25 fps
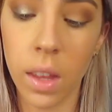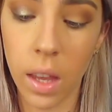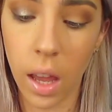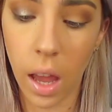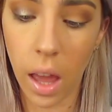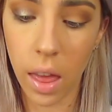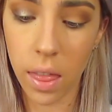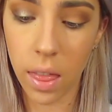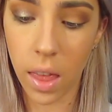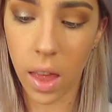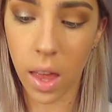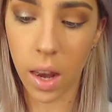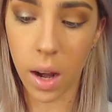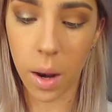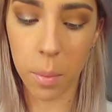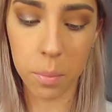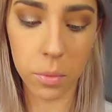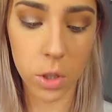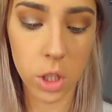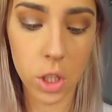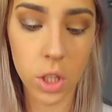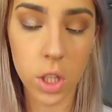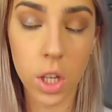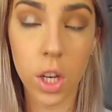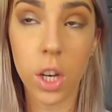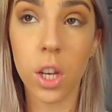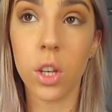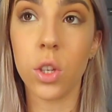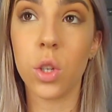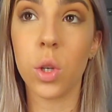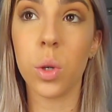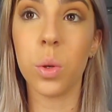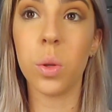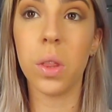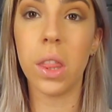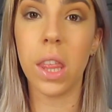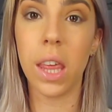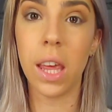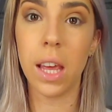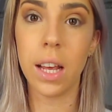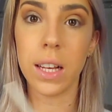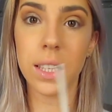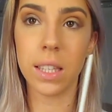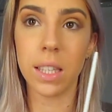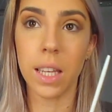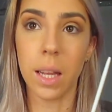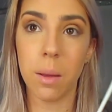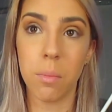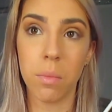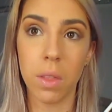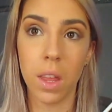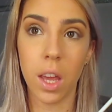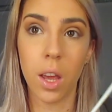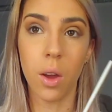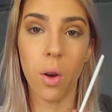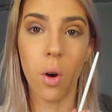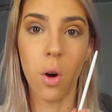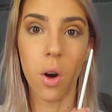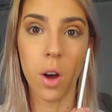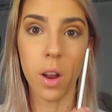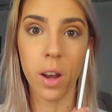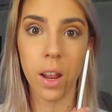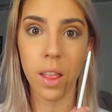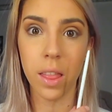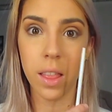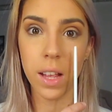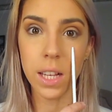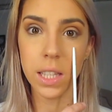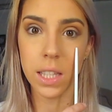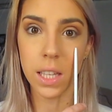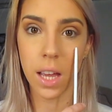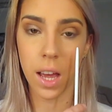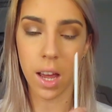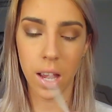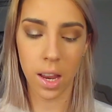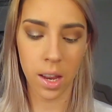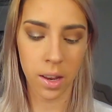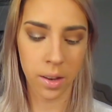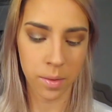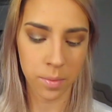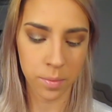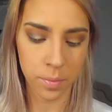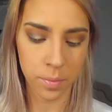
And then I'm just going to do the same thing on this eye.